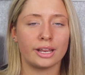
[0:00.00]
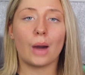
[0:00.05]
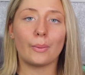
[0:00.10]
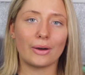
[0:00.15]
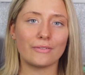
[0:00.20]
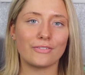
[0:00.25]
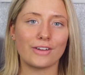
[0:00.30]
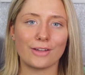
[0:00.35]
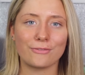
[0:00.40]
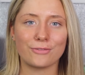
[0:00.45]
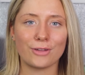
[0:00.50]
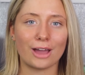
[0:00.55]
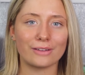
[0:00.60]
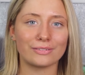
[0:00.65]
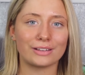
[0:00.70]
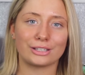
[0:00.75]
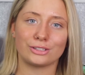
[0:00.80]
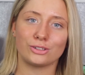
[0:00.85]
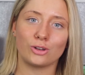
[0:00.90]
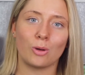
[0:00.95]
However, if you have
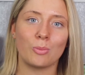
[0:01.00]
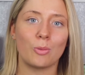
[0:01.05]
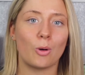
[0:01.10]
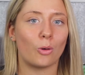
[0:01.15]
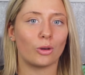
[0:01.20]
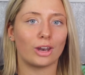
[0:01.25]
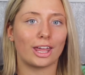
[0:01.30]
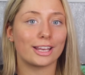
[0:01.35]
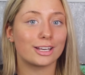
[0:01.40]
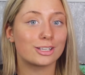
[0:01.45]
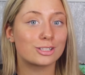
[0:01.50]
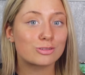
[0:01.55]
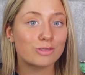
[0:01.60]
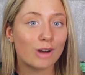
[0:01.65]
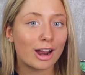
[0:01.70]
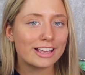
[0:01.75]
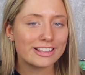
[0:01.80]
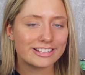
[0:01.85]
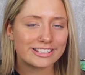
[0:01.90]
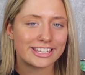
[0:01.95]
like normal or like
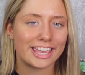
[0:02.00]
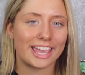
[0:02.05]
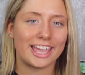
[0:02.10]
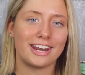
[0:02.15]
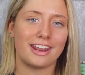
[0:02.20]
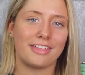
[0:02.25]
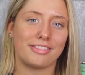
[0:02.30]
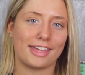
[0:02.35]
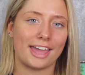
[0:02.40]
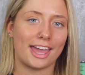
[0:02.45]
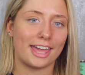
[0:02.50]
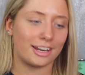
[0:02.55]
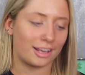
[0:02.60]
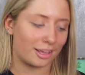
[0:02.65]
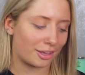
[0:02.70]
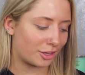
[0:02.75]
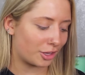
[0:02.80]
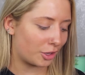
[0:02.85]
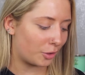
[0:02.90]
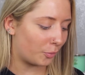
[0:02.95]
dry skin,
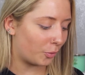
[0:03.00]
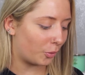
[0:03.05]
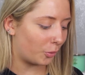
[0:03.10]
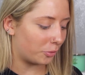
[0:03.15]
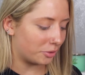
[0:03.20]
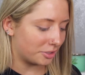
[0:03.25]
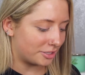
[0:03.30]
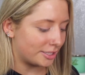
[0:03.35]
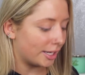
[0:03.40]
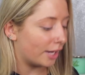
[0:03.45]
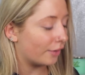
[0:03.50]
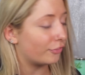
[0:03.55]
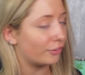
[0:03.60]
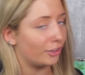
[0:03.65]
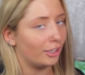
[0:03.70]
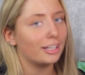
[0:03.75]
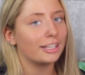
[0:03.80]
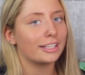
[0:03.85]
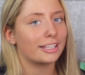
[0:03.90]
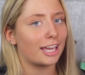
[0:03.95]
then you will
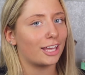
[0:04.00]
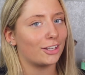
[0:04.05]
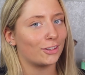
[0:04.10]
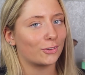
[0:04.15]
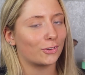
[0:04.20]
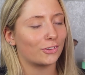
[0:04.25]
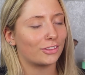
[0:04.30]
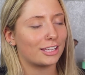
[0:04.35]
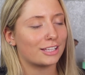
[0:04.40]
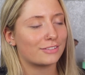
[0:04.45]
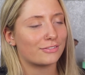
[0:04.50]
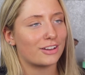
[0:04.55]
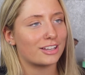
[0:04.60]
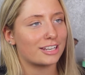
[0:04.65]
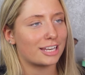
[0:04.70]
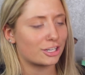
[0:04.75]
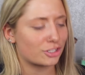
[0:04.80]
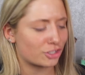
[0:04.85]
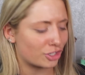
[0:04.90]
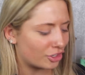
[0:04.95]
definitely get along with this
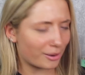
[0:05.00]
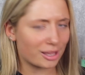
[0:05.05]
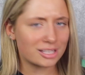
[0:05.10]
foundation.